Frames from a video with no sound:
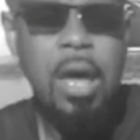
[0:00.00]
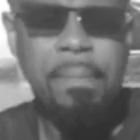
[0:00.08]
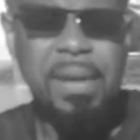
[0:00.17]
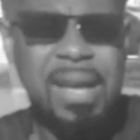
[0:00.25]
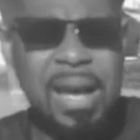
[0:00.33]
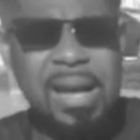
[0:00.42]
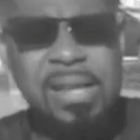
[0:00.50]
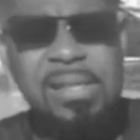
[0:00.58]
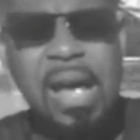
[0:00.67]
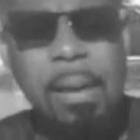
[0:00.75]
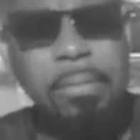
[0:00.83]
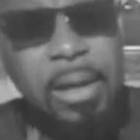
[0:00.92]
because
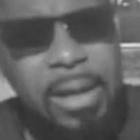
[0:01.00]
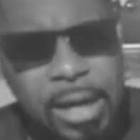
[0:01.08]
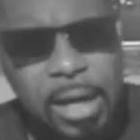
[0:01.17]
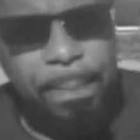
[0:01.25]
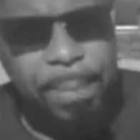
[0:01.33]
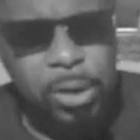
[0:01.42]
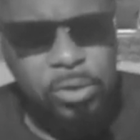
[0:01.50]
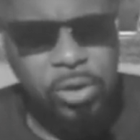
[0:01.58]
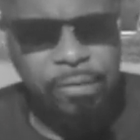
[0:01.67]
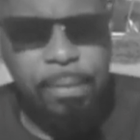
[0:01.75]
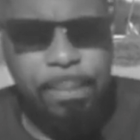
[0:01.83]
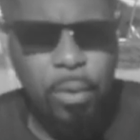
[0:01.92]
I'm looking at a
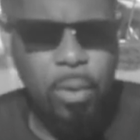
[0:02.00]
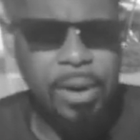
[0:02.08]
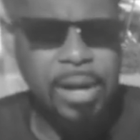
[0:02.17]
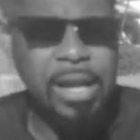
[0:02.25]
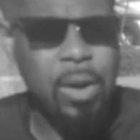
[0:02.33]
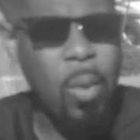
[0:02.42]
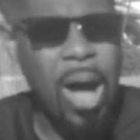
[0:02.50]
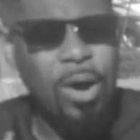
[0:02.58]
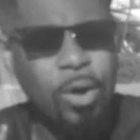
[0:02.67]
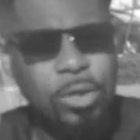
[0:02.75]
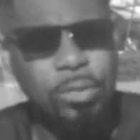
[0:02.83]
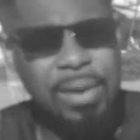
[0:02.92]
belt-driven board and the
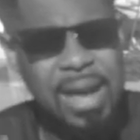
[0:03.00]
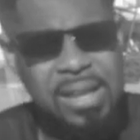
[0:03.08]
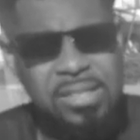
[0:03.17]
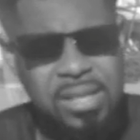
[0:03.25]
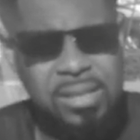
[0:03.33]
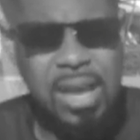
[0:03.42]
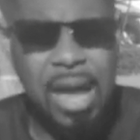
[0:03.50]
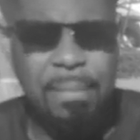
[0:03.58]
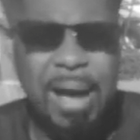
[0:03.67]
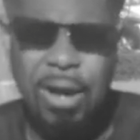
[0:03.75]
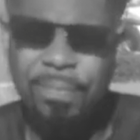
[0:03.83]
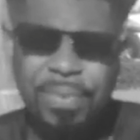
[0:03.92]
WOWGO 3X just
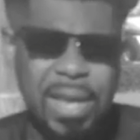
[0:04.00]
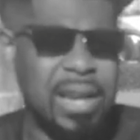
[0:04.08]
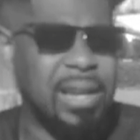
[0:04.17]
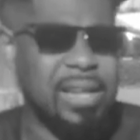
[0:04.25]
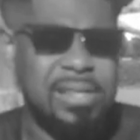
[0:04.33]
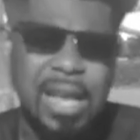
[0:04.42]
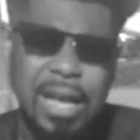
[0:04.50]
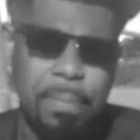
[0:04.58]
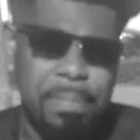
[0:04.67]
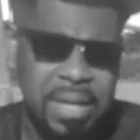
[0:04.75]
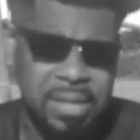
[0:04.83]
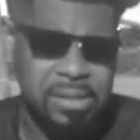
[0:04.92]
came out and it looks like a
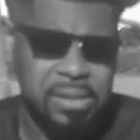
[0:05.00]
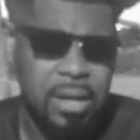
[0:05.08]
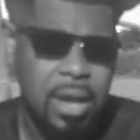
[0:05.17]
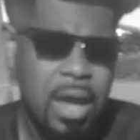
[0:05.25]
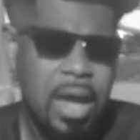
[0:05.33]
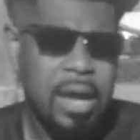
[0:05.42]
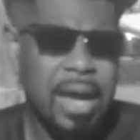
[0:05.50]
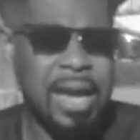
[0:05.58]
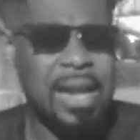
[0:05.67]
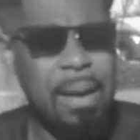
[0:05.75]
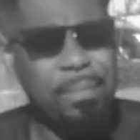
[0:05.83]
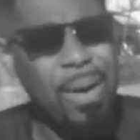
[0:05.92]
beast.
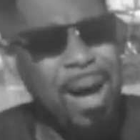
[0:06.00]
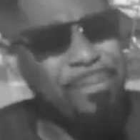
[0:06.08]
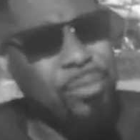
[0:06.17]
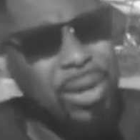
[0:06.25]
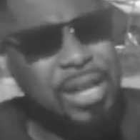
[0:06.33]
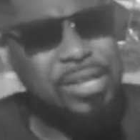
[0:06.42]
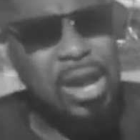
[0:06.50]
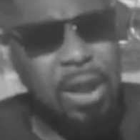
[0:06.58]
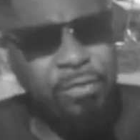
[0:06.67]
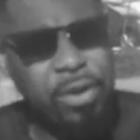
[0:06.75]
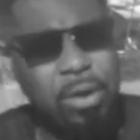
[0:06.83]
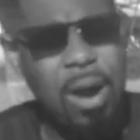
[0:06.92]
And I'm really trying
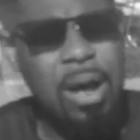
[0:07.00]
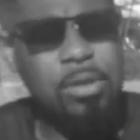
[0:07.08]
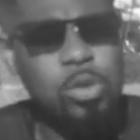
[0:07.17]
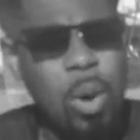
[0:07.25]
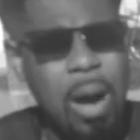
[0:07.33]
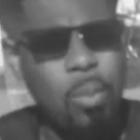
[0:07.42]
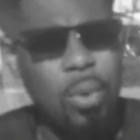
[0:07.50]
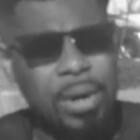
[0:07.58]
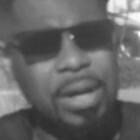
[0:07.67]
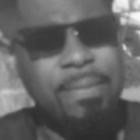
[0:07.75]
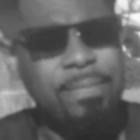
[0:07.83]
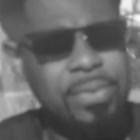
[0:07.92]
to figure out, do I
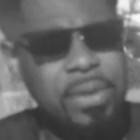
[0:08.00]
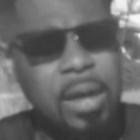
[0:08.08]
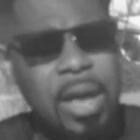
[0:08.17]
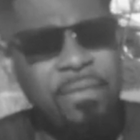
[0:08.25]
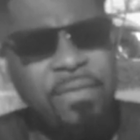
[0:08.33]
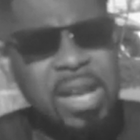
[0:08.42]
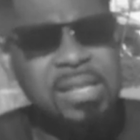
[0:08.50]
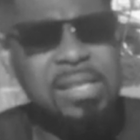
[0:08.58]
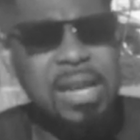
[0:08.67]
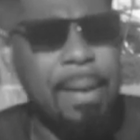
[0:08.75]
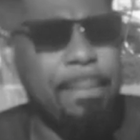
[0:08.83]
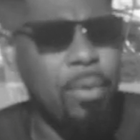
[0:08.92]
want to invest
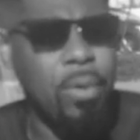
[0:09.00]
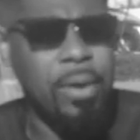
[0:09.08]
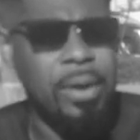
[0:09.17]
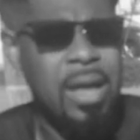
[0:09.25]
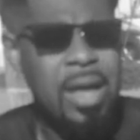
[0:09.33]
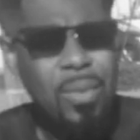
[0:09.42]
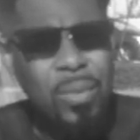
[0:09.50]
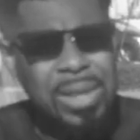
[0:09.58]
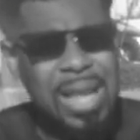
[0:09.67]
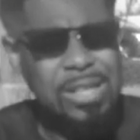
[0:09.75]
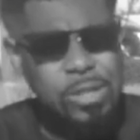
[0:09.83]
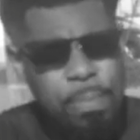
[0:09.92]
in that board with
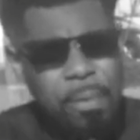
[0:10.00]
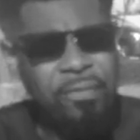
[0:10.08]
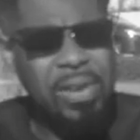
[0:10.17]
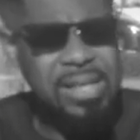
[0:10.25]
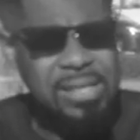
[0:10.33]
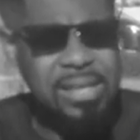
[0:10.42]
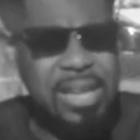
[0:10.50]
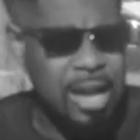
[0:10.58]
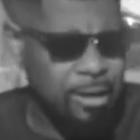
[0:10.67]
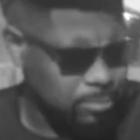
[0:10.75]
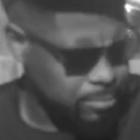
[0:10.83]
that super flexy deck?